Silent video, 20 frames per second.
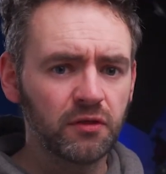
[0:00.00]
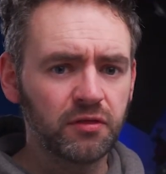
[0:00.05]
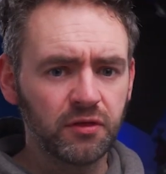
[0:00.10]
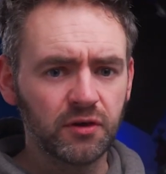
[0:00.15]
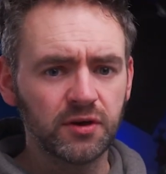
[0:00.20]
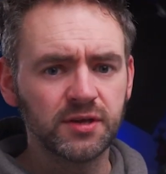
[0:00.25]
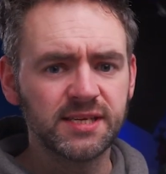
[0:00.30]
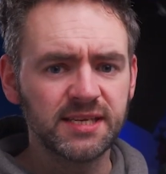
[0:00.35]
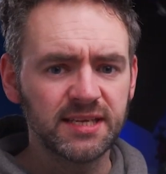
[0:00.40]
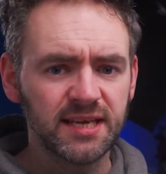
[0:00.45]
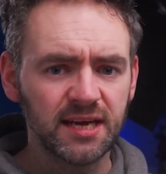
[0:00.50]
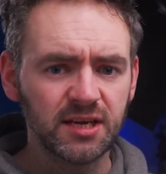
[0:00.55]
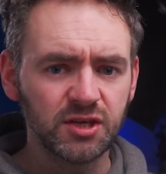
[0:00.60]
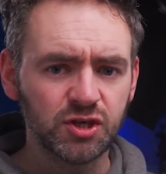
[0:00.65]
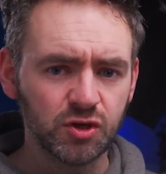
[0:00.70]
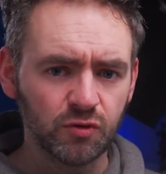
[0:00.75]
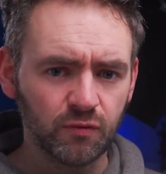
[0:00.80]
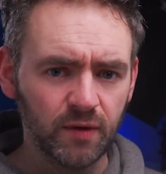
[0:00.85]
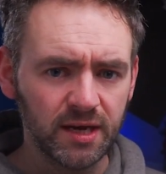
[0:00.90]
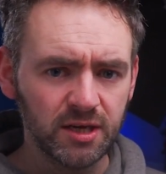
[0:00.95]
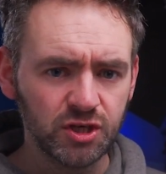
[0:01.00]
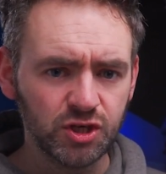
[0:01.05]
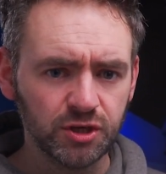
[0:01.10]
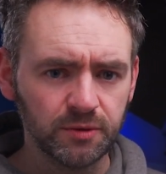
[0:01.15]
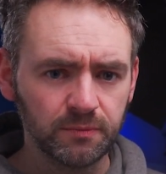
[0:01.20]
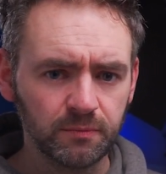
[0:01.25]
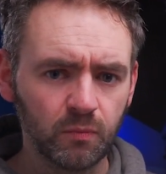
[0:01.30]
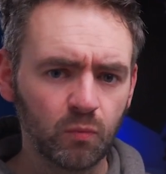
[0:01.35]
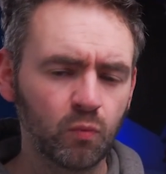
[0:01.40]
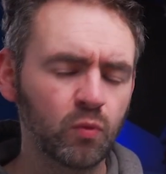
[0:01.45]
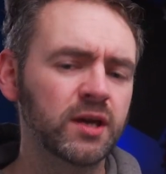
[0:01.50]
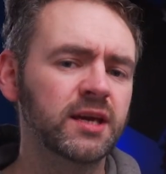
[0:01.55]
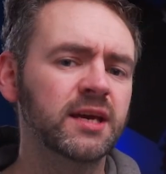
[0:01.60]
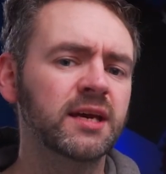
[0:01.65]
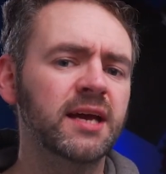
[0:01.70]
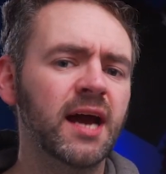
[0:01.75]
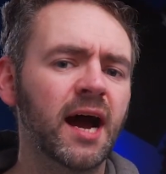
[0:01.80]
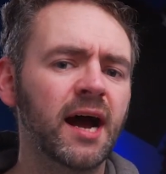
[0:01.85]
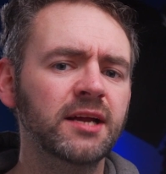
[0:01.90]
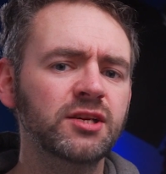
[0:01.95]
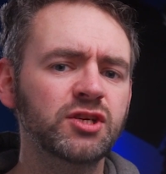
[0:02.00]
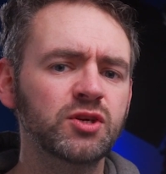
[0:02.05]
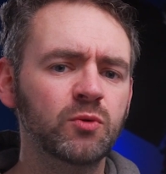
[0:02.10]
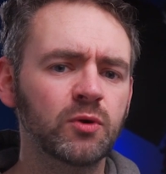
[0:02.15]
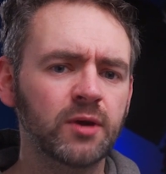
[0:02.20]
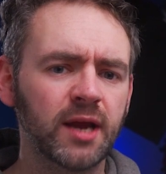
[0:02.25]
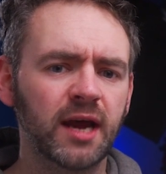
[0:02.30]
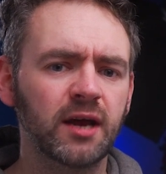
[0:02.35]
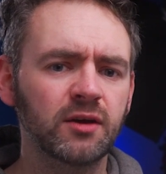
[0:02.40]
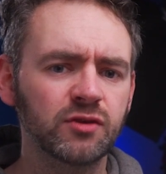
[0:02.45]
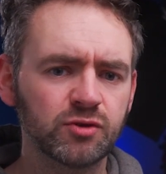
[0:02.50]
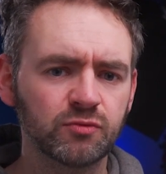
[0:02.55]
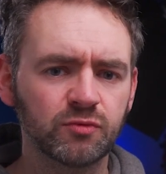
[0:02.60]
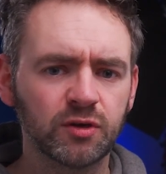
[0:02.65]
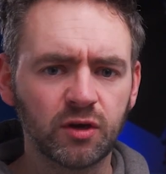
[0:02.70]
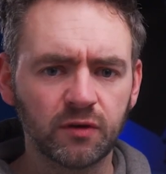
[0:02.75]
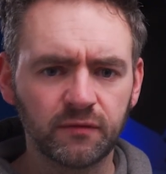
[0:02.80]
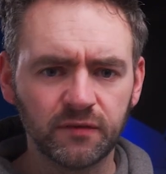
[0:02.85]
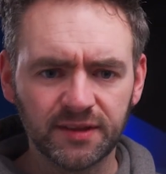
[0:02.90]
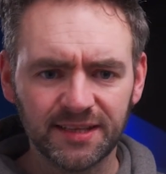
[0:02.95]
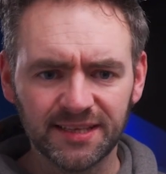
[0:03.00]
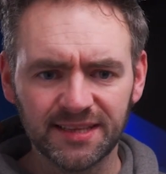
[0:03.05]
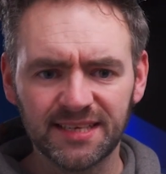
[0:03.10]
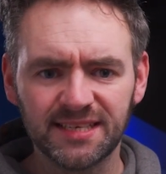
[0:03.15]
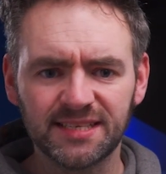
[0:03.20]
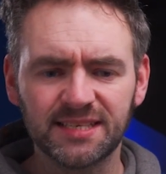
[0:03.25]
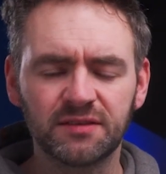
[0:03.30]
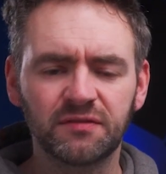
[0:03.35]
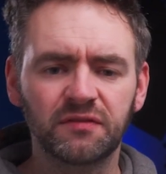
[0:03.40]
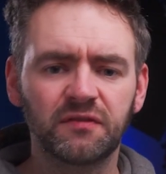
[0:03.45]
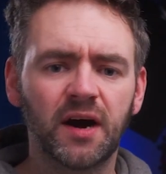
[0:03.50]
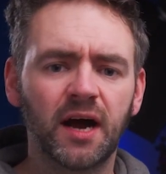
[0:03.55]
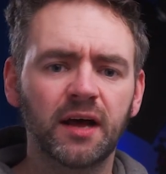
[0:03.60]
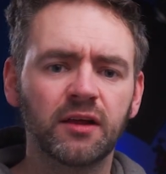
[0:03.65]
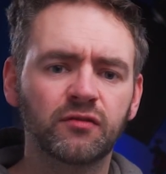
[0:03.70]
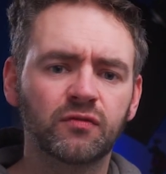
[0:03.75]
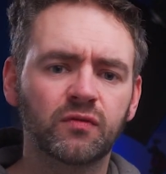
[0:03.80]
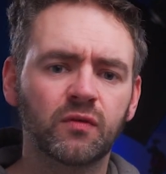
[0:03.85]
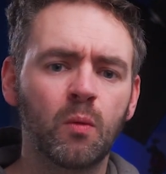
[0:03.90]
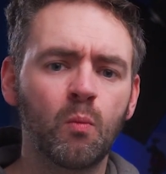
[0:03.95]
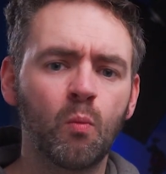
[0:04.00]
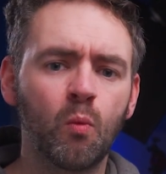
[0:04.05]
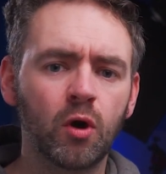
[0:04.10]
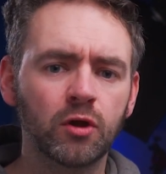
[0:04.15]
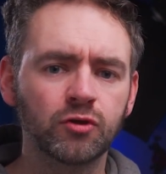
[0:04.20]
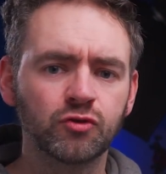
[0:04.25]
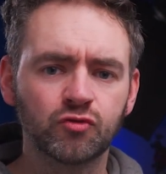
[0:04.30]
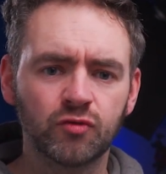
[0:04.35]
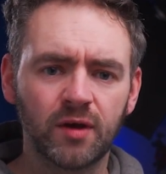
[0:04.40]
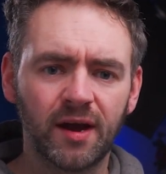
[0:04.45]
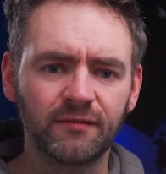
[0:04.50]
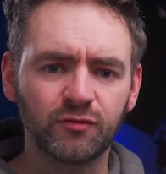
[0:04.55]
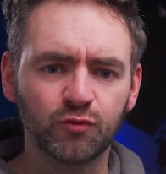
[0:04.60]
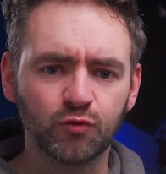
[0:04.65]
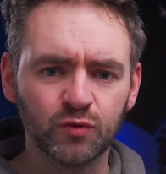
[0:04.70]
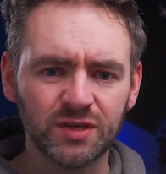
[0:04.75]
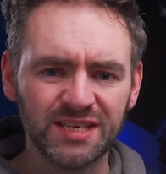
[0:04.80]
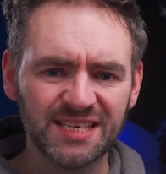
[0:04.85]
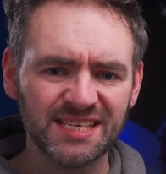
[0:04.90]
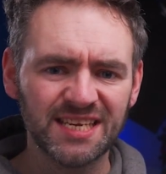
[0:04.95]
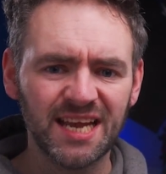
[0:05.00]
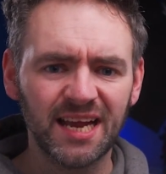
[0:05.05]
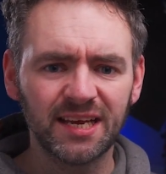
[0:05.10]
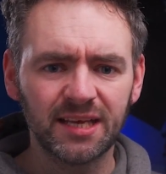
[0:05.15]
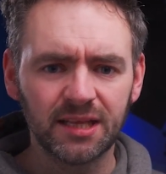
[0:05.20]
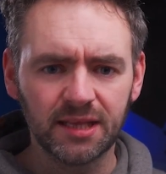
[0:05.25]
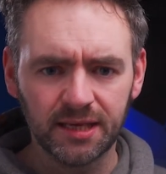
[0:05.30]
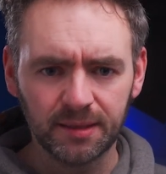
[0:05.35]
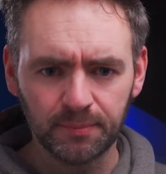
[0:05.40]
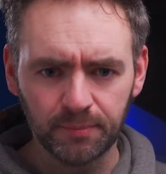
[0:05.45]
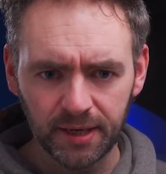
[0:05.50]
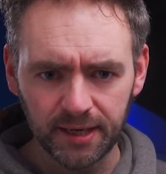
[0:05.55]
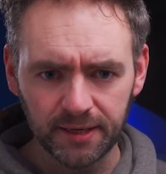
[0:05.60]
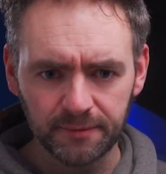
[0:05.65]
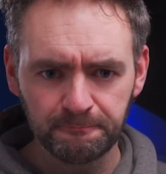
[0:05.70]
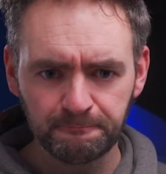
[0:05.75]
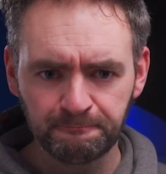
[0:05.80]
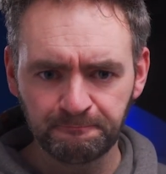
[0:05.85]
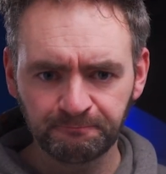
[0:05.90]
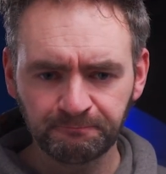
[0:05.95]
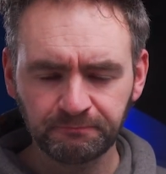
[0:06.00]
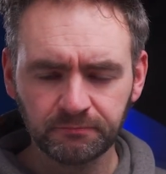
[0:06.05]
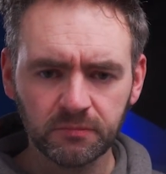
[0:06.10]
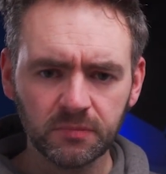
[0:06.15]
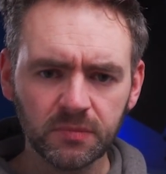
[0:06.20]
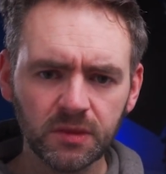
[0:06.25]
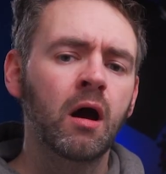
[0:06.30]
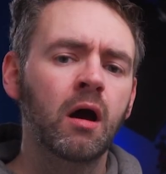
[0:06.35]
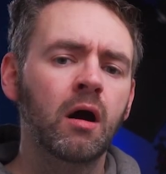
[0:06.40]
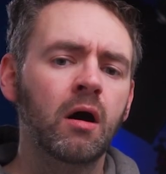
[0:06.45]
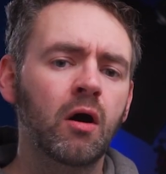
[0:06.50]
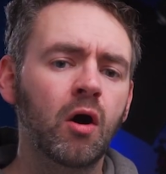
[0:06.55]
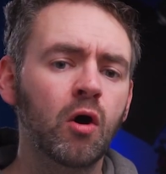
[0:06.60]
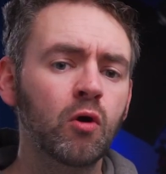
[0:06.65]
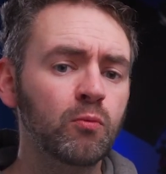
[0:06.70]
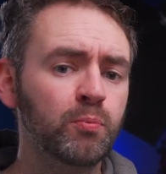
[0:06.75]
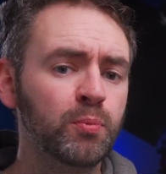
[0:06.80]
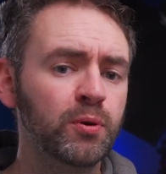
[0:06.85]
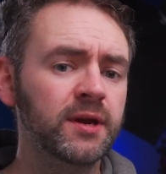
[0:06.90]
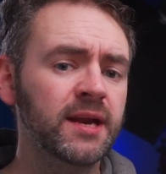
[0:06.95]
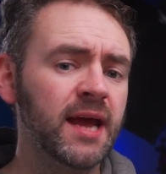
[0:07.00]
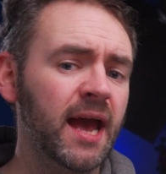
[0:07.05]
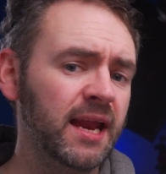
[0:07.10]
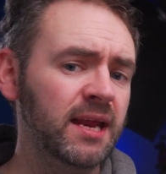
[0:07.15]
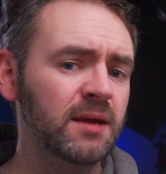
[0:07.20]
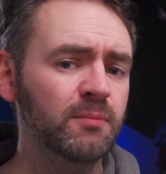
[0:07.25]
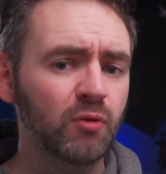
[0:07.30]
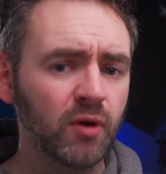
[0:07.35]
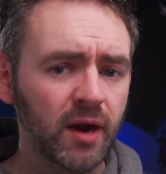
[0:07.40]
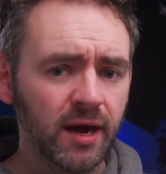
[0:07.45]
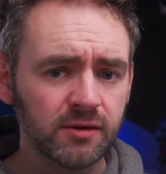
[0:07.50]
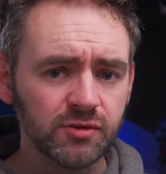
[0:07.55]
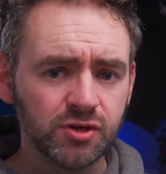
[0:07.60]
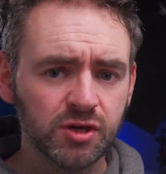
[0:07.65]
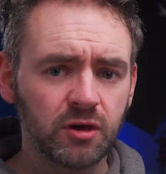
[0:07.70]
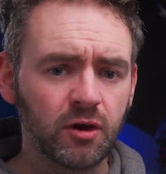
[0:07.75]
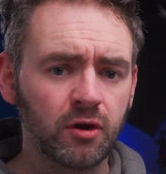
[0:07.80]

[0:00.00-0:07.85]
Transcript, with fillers: the 30 day duration. We can guide you on how to recover deleted files from OneDrive's recycling bin. Open any browser